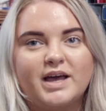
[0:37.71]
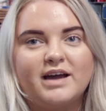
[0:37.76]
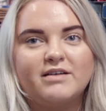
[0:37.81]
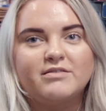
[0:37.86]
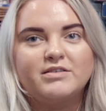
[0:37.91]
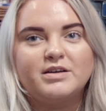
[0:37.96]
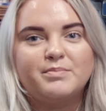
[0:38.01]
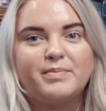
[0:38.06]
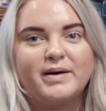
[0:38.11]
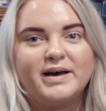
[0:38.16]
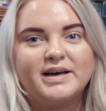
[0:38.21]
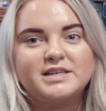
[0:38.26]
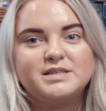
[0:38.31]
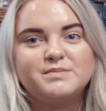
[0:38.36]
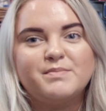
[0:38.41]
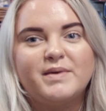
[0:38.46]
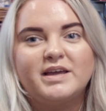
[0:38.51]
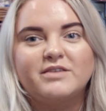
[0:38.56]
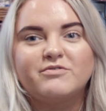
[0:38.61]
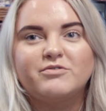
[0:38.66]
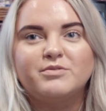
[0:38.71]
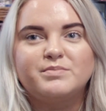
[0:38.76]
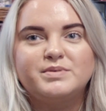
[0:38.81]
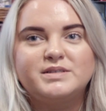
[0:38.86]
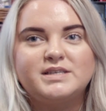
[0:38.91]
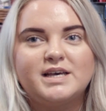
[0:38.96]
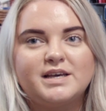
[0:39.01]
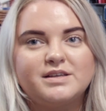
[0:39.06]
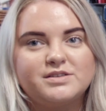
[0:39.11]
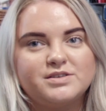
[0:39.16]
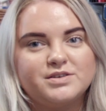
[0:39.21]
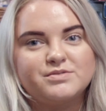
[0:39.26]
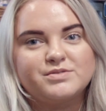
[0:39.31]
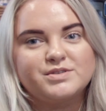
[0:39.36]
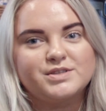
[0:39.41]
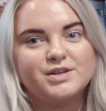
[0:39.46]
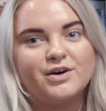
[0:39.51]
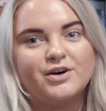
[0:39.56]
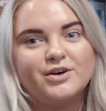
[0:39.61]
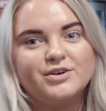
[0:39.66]
carrier bags made from potato
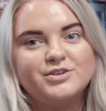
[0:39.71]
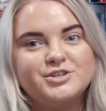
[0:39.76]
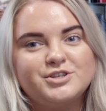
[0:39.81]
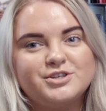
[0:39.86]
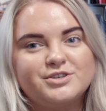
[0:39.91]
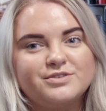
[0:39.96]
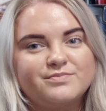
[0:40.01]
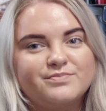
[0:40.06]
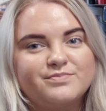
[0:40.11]
starch.